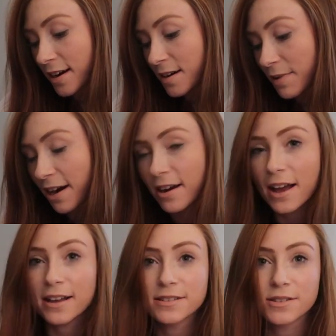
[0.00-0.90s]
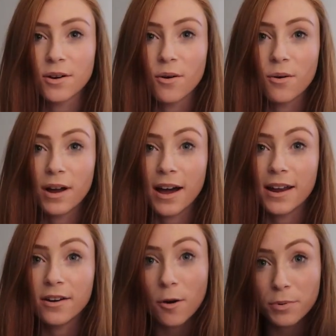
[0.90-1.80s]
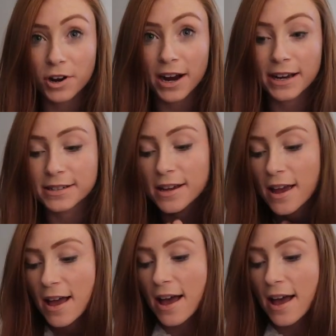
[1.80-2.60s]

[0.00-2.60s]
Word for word: in America, so I got an upgrade,